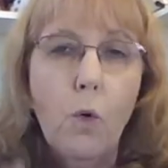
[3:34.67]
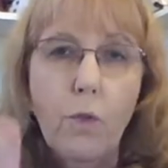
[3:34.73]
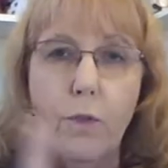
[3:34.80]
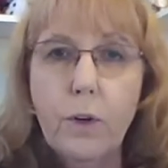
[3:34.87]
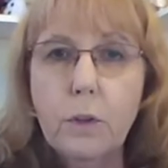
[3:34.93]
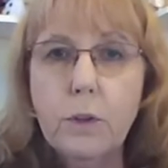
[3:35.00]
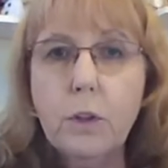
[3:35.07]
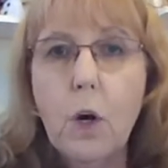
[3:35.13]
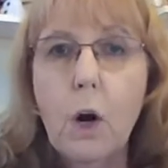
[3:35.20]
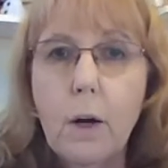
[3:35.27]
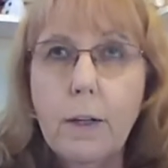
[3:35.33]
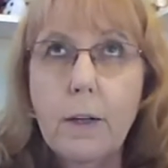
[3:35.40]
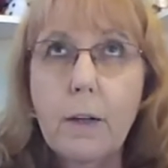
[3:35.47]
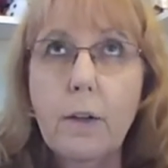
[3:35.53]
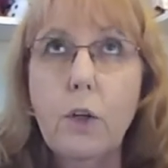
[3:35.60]
first
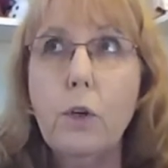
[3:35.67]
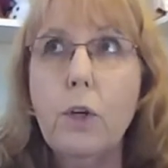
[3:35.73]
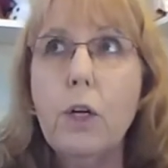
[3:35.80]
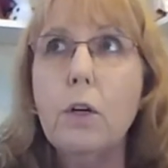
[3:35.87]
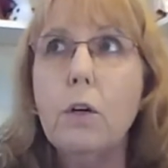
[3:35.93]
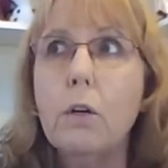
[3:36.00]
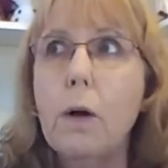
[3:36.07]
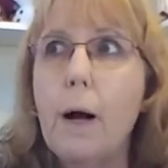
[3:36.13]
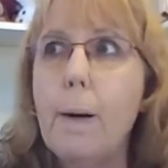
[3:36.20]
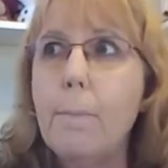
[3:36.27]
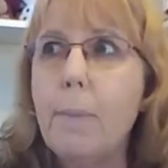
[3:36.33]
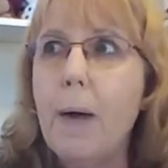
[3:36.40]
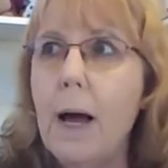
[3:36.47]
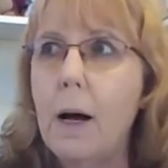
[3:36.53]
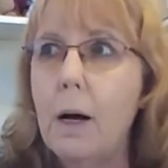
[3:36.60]
card, you'll hear
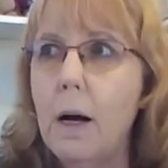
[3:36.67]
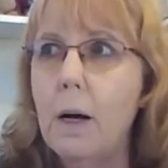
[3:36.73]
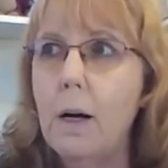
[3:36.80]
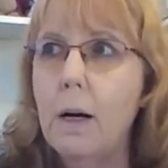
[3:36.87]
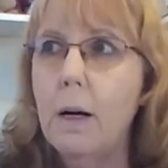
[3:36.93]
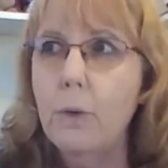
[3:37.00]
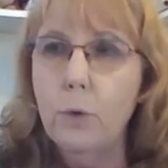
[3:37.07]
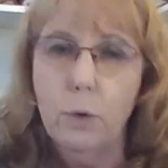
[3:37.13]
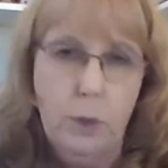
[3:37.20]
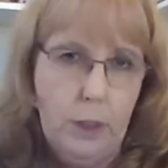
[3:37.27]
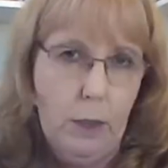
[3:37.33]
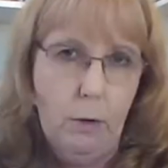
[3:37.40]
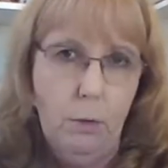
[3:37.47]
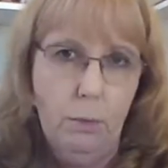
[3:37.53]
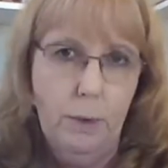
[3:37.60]
other
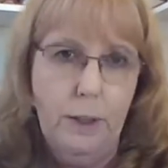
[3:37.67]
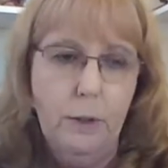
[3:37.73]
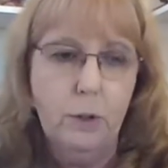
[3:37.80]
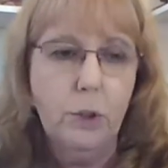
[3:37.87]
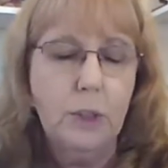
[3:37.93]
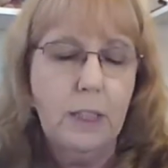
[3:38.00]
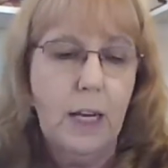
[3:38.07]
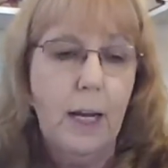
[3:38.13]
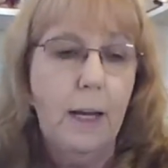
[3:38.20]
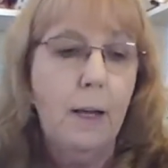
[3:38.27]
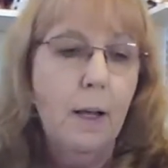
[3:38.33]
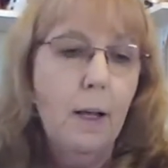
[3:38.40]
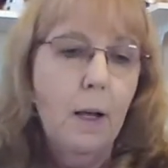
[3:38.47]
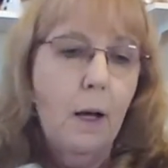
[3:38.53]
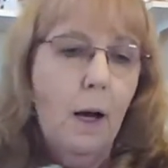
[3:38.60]
tarot readers
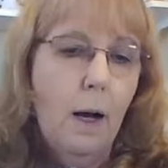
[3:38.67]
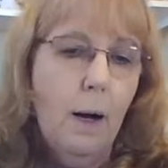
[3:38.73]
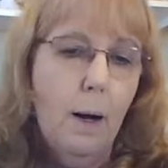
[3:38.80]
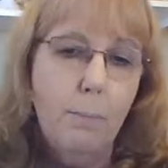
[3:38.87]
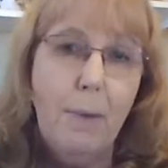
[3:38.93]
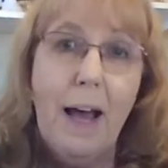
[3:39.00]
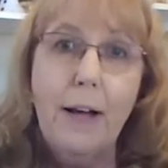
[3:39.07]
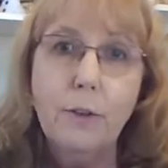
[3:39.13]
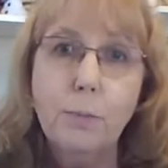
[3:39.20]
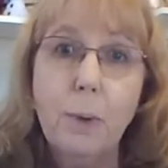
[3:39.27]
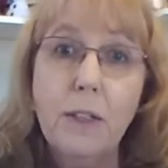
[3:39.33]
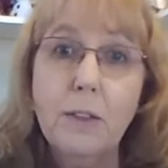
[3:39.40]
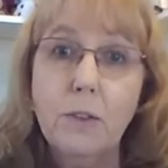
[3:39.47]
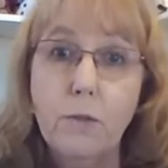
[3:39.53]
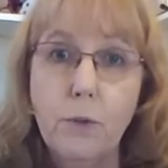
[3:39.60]
say past,
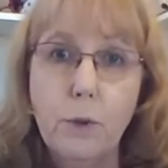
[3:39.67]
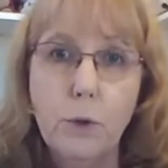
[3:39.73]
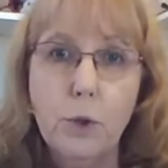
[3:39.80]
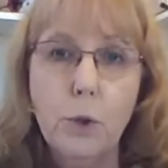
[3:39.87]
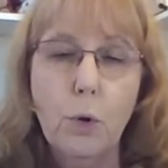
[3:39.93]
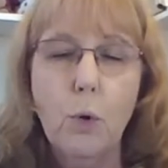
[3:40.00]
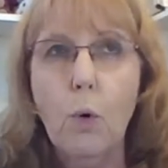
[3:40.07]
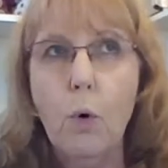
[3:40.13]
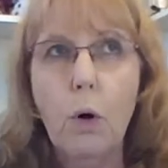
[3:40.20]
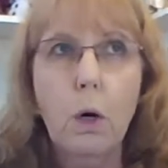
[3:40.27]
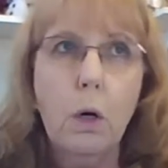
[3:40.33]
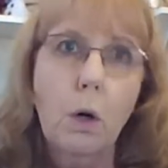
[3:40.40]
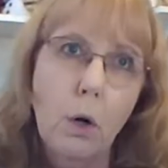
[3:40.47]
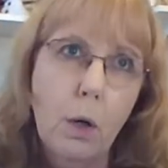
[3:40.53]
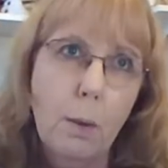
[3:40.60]
present, future,
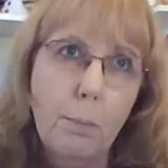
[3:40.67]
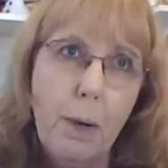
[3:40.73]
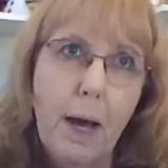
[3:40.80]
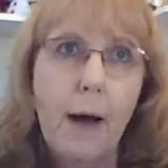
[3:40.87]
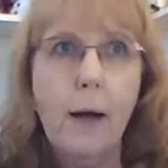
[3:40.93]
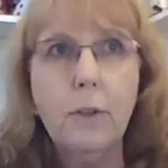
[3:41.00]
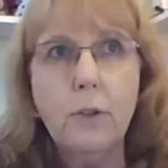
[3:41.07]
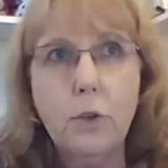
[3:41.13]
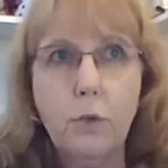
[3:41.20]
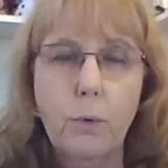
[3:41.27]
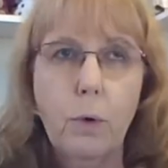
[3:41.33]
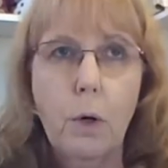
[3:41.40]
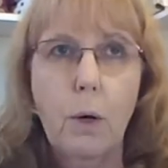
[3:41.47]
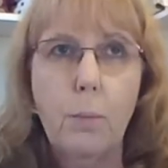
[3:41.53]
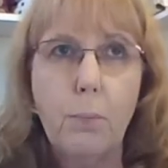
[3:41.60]
or current, past,
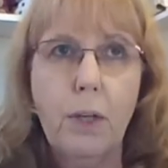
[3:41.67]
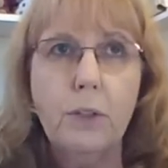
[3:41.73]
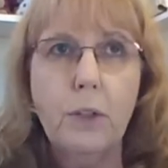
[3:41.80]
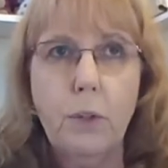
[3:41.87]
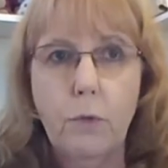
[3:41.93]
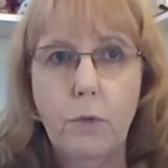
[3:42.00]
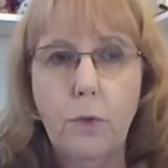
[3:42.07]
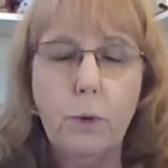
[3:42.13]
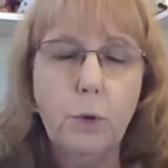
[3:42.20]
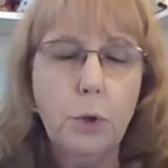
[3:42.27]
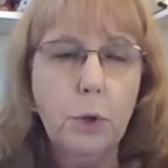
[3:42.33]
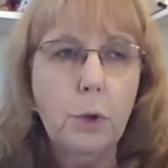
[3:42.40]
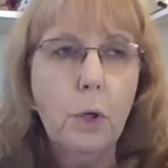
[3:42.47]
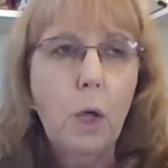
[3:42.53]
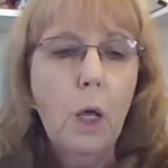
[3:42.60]
present,
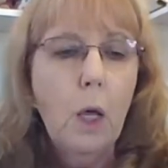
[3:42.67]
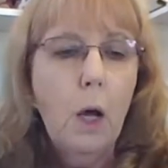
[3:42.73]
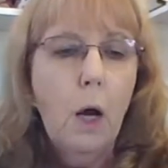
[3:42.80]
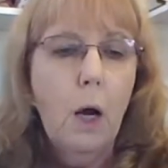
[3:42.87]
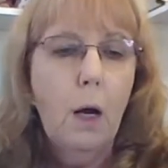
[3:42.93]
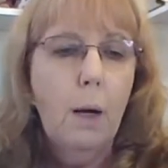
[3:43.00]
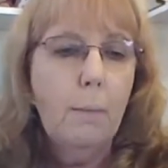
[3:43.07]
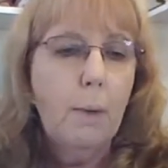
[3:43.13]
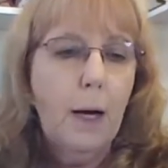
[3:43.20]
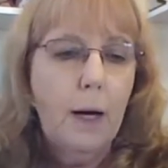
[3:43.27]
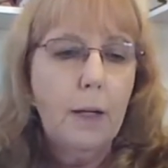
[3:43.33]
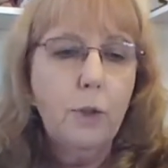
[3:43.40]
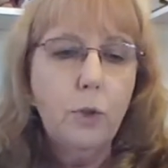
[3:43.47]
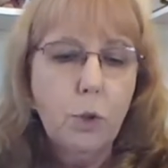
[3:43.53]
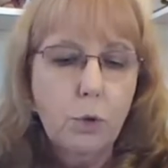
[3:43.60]
future.
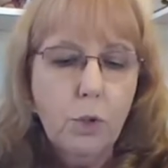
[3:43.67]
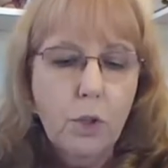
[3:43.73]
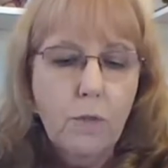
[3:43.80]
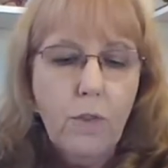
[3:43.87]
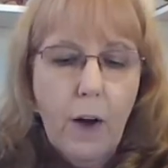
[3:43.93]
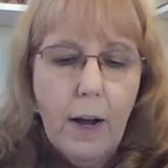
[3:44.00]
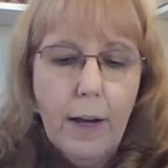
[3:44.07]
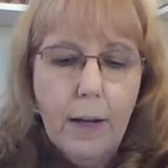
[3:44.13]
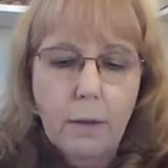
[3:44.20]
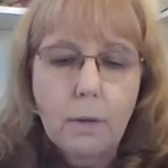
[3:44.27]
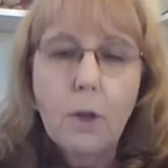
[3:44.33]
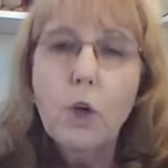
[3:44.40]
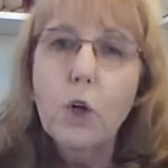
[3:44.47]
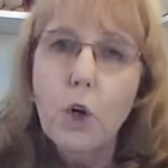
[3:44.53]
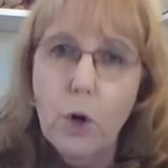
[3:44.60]
I do divine,
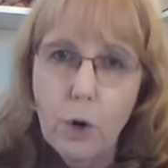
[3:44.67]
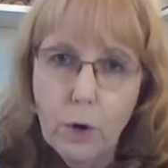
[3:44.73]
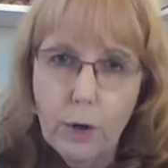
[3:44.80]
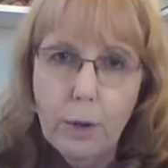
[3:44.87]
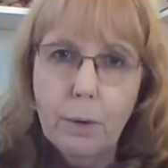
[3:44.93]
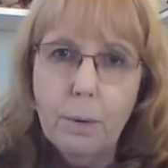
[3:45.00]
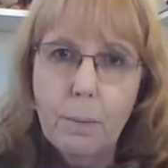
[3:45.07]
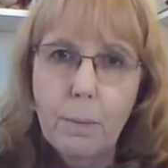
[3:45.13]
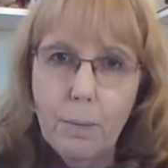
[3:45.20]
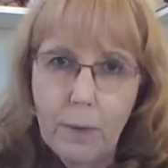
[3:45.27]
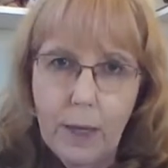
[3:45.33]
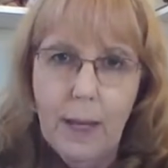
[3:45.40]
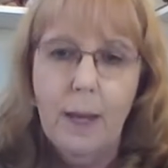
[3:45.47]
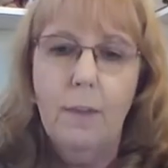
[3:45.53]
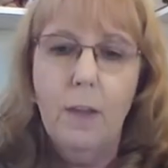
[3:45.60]
current,
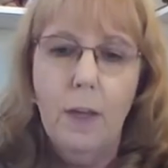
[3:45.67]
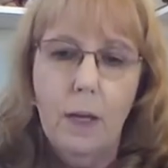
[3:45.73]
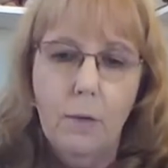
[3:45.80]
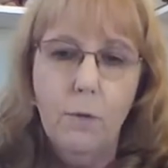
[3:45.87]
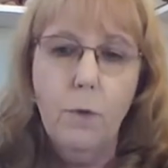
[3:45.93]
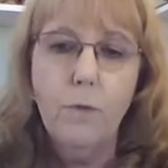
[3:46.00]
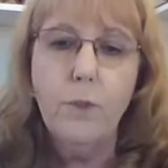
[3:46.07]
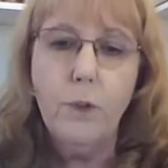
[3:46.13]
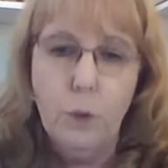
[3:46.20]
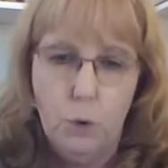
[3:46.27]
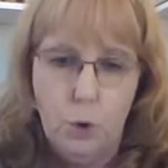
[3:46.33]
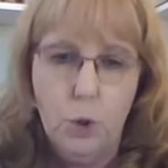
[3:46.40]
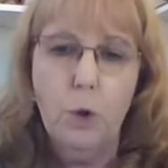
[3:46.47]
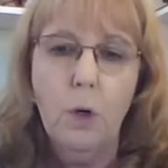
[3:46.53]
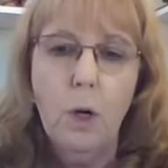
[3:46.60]
and then
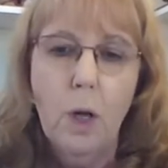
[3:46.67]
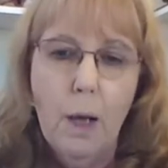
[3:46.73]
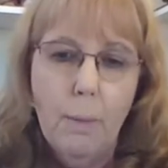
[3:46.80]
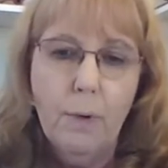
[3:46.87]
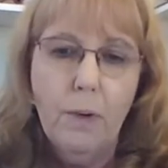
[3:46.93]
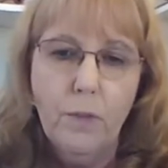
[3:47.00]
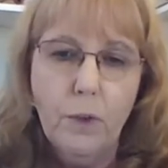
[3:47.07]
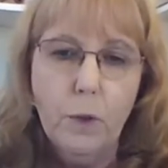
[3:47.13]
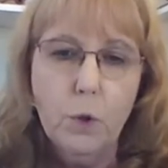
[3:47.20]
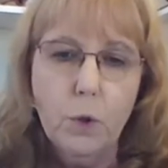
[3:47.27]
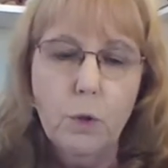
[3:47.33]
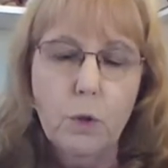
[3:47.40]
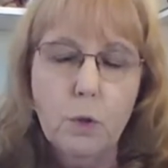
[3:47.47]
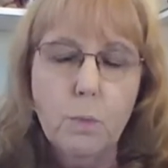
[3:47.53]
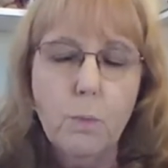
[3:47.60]
future, but
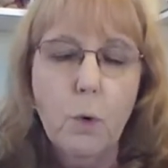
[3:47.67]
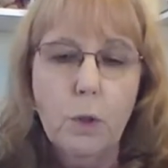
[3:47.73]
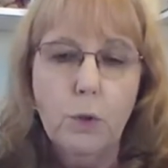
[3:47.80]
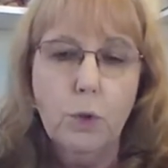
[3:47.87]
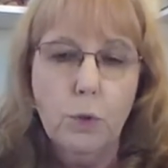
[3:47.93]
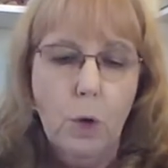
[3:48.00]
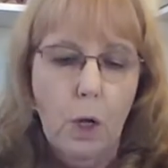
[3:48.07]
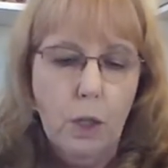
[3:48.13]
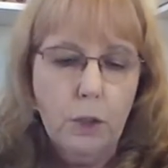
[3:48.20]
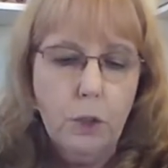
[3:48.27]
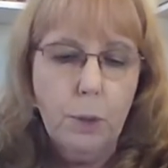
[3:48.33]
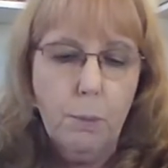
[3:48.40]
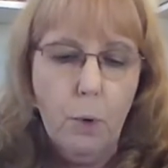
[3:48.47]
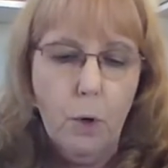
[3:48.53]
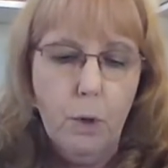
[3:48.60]
future is more
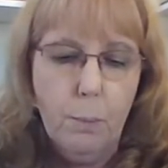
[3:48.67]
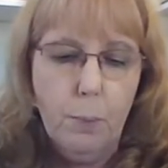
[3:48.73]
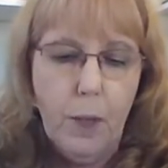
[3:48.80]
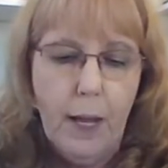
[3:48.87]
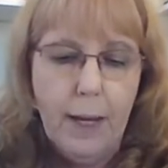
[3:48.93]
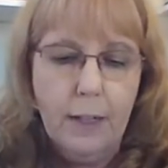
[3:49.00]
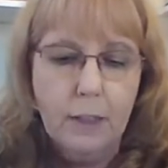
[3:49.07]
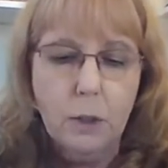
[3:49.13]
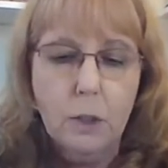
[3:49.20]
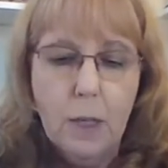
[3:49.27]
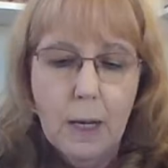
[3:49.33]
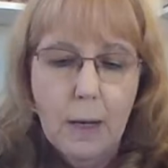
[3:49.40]
astrology, more the planets.